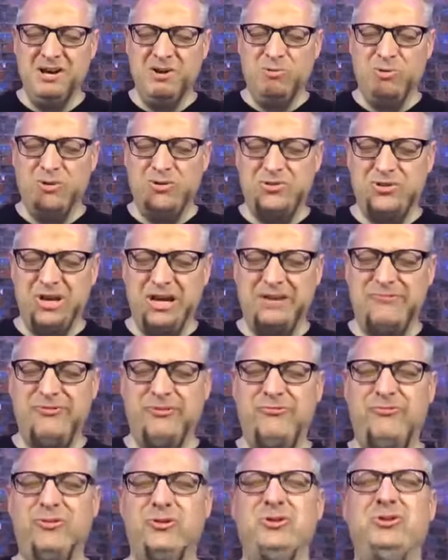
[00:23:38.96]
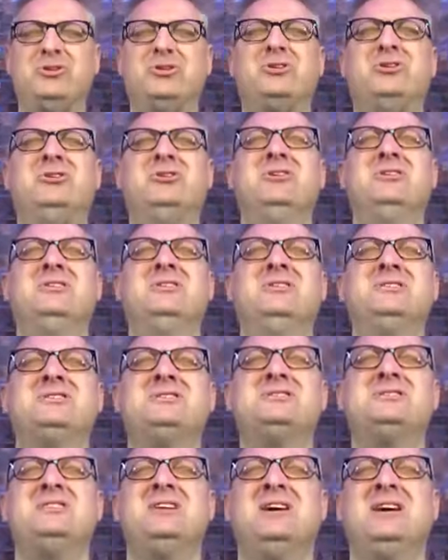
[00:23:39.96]
We're thankful for your
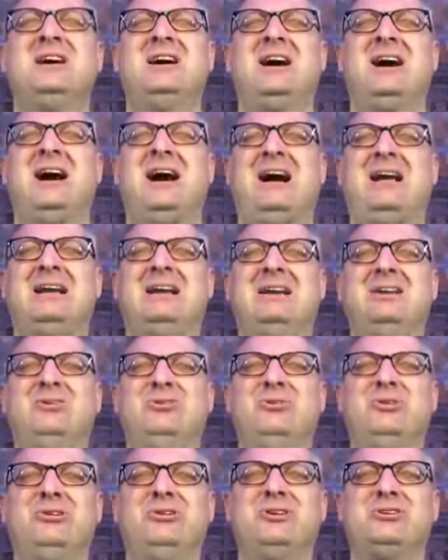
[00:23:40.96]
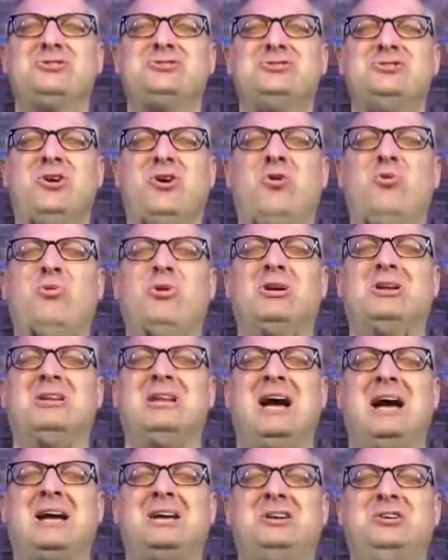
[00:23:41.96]
goodness. Hallelujah. There's no one
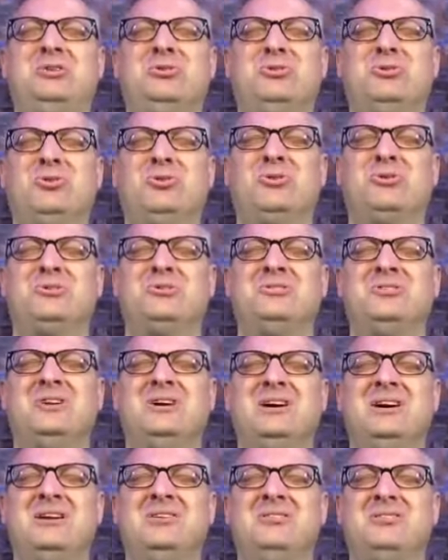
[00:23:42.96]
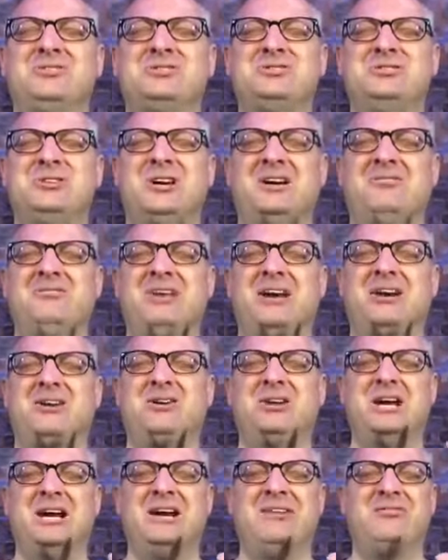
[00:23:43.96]
like you, Lord. There's none that
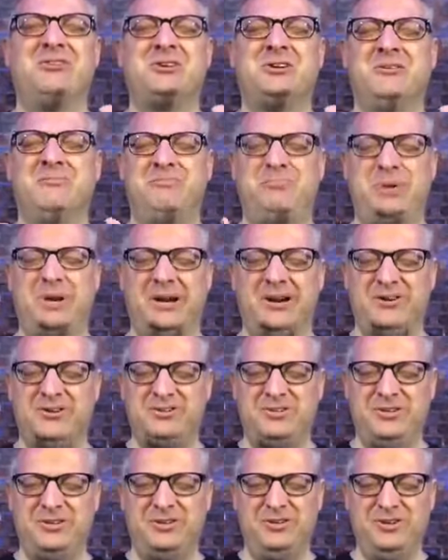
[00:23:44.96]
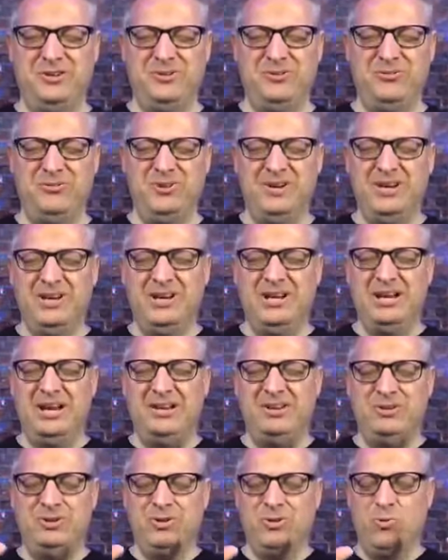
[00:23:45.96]
could ever compare to you
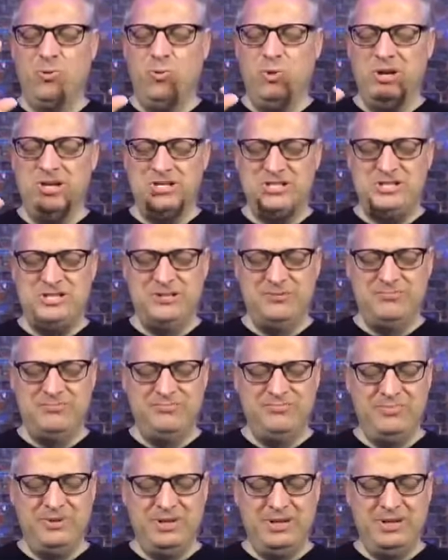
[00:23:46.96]
in your wisdom,